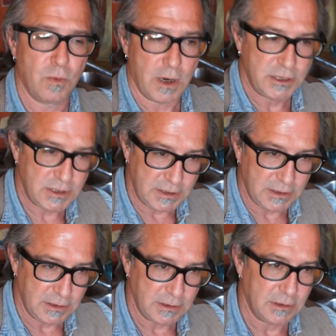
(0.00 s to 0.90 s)

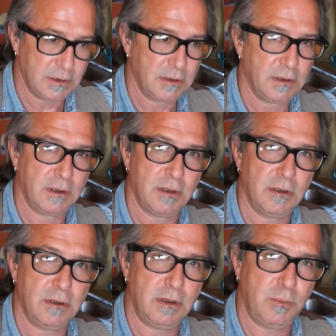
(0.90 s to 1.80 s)
washing
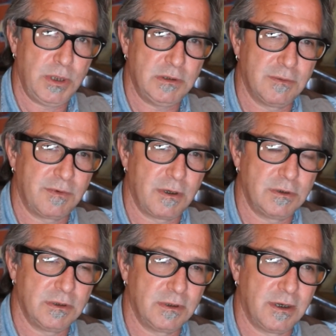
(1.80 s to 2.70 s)
the piece of
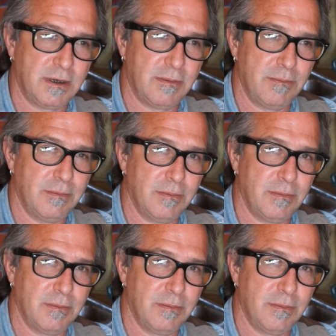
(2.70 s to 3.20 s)
kosher gum